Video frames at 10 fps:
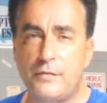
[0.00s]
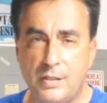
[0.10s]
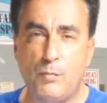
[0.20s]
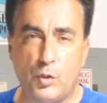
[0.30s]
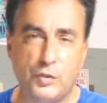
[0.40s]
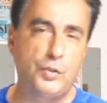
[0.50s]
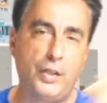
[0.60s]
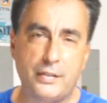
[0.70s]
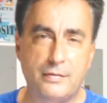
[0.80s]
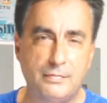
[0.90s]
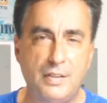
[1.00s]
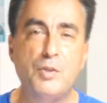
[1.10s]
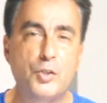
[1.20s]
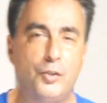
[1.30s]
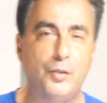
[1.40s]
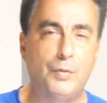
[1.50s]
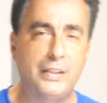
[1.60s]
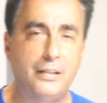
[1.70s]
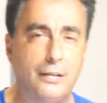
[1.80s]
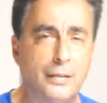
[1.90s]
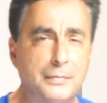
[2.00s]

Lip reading: some more toys. Let me show you what they are.